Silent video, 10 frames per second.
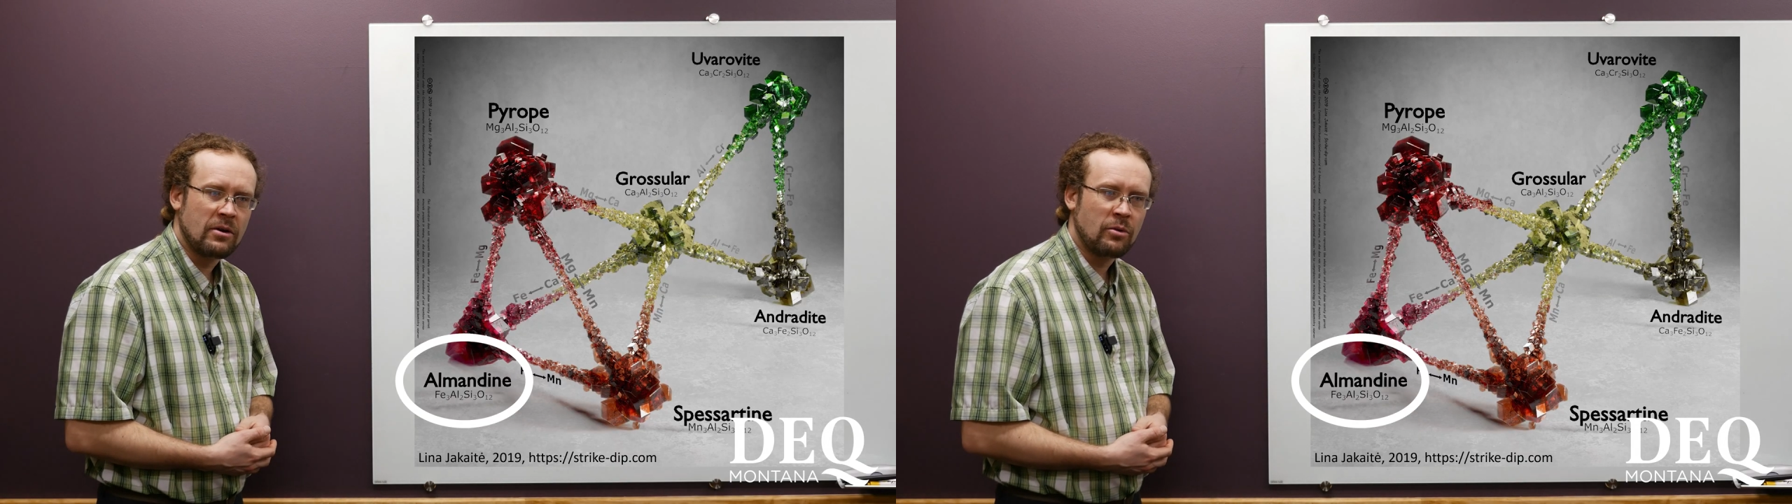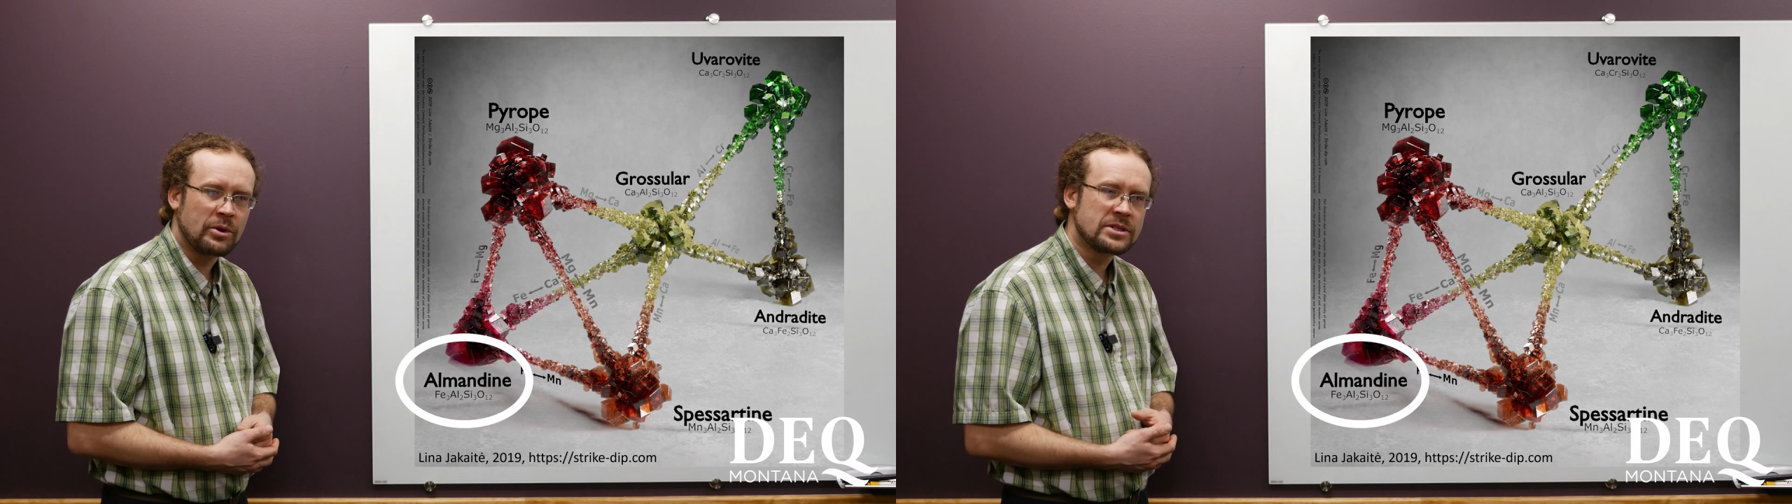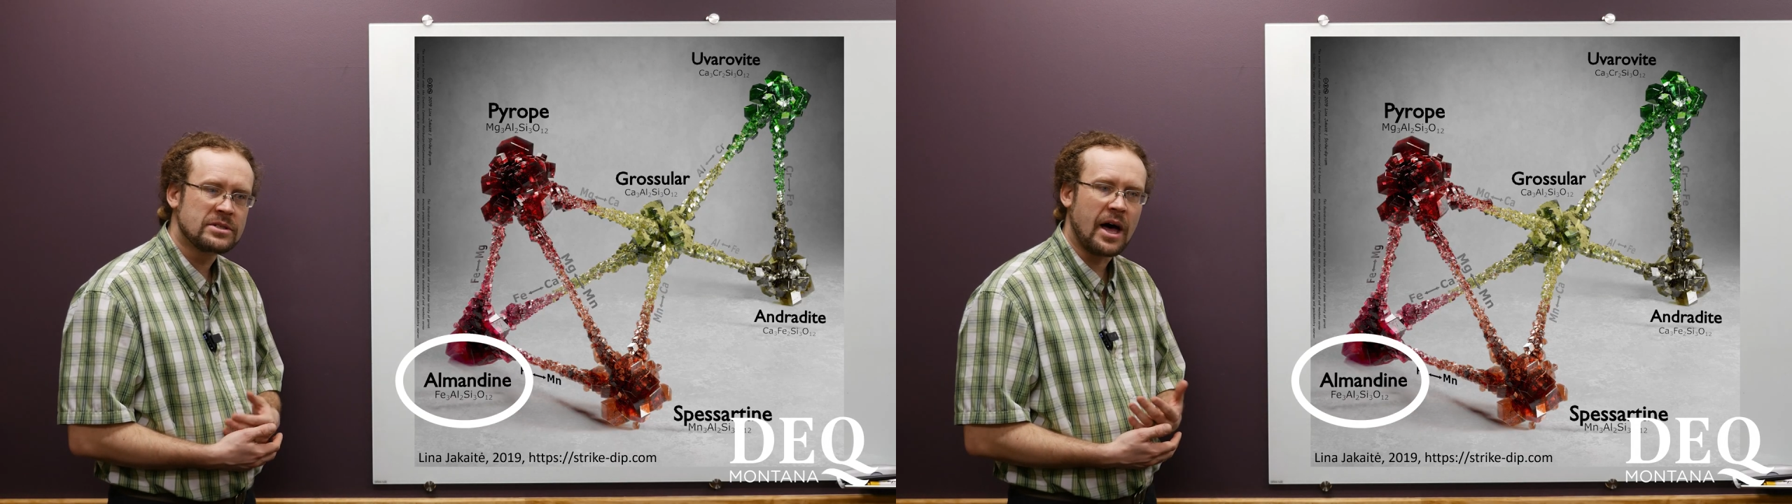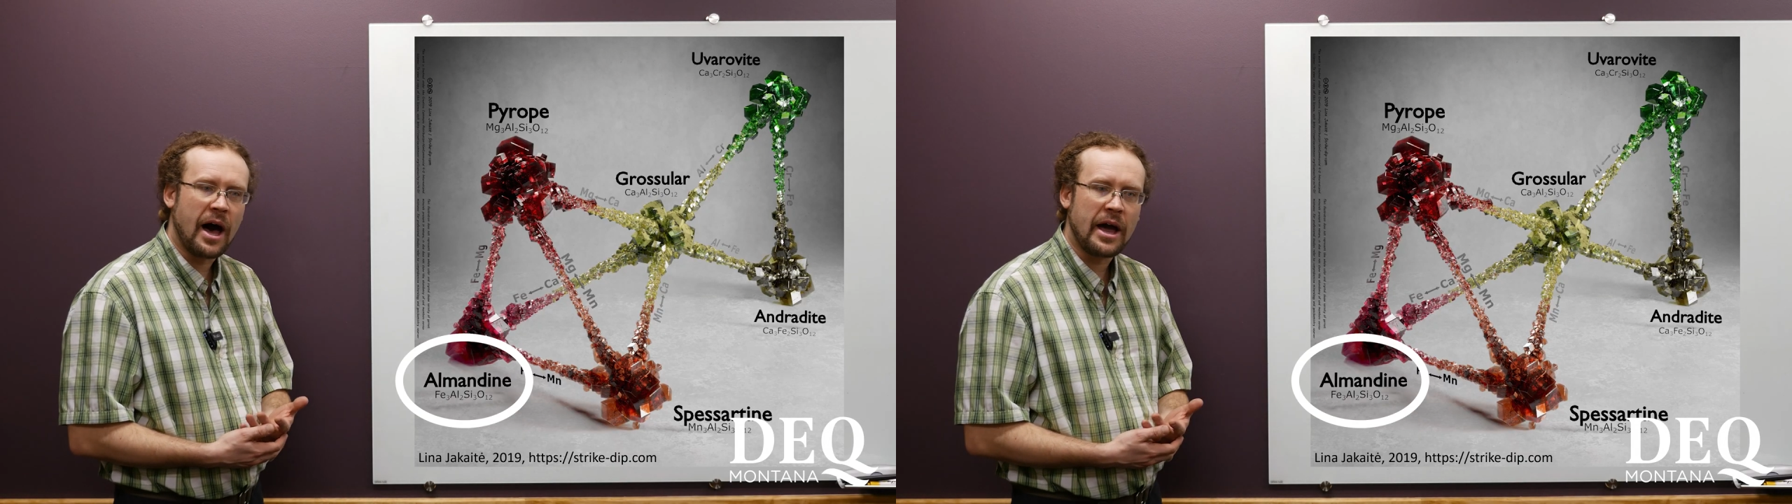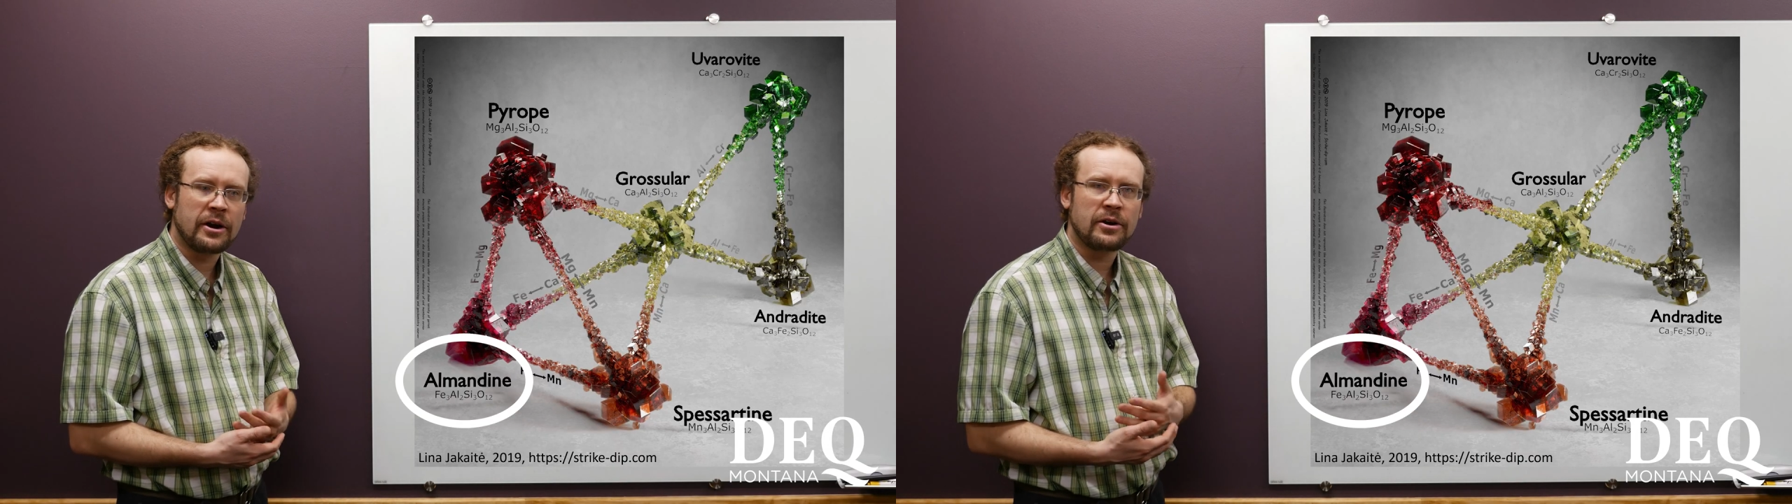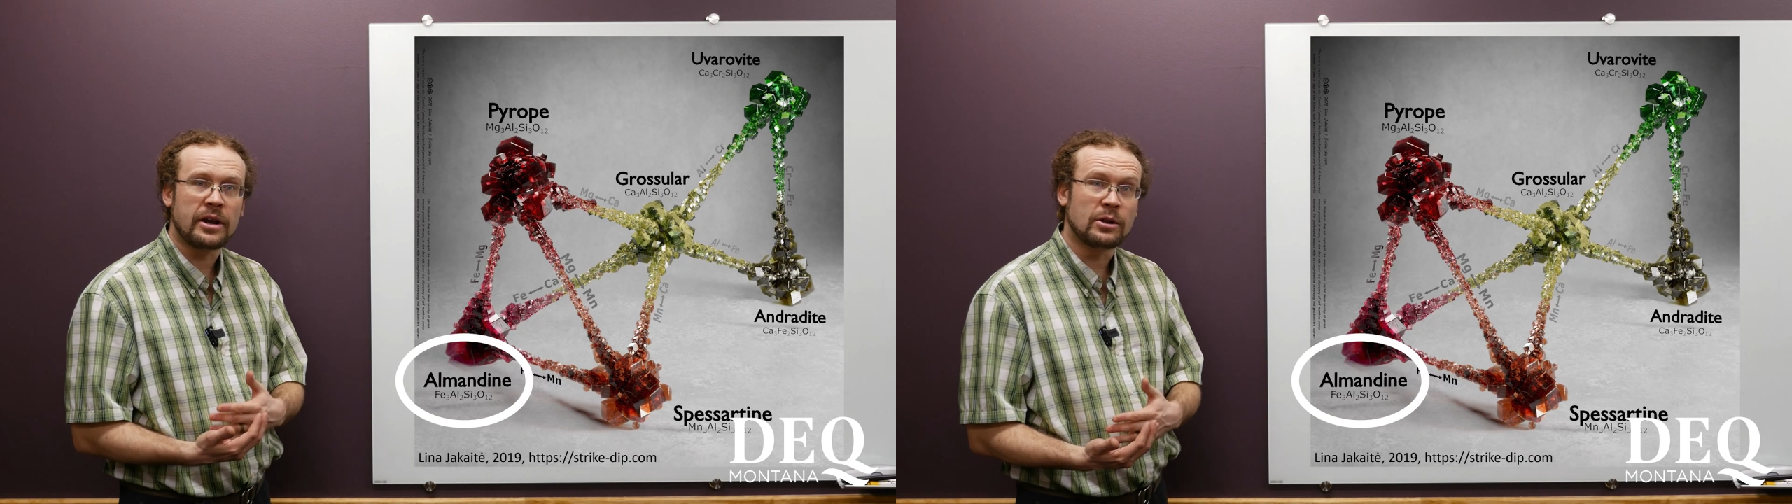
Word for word: which is the iron and